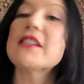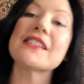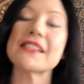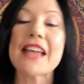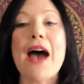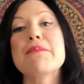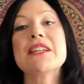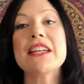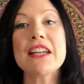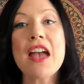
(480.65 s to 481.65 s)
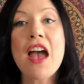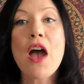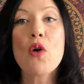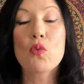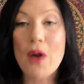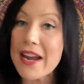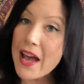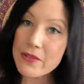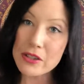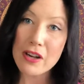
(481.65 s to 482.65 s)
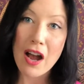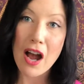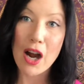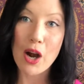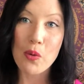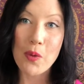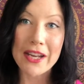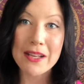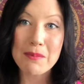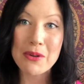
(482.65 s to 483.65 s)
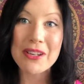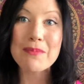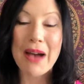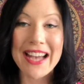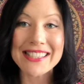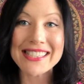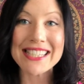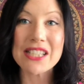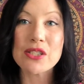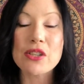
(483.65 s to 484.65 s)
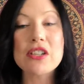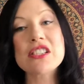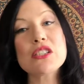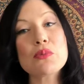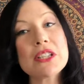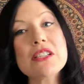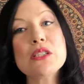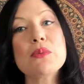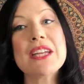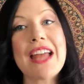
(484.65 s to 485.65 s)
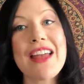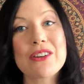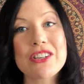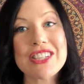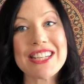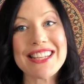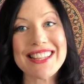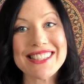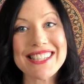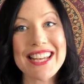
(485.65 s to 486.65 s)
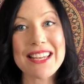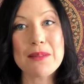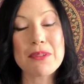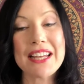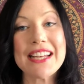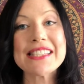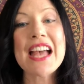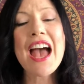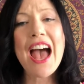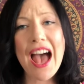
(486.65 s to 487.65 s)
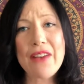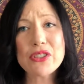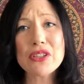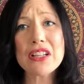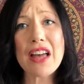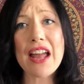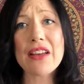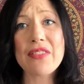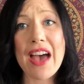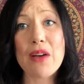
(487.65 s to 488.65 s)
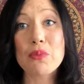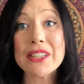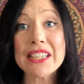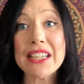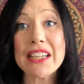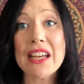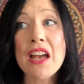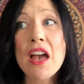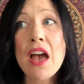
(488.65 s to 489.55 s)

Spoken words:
that this is happening right after our waning moon in Pisces. So there's this really sweet energy that's taking place after a lot of that really